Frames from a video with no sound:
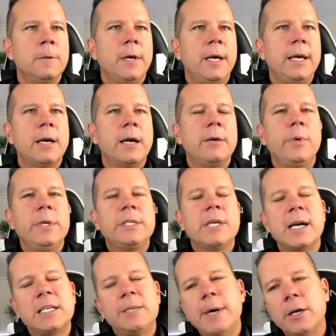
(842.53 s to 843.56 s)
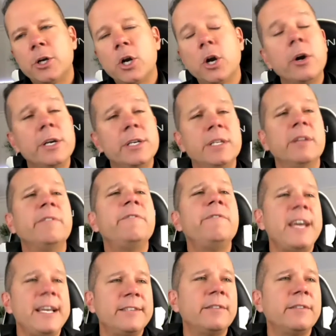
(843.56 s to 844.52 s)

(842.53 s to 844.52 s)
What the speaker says: And we talked about courage in the face of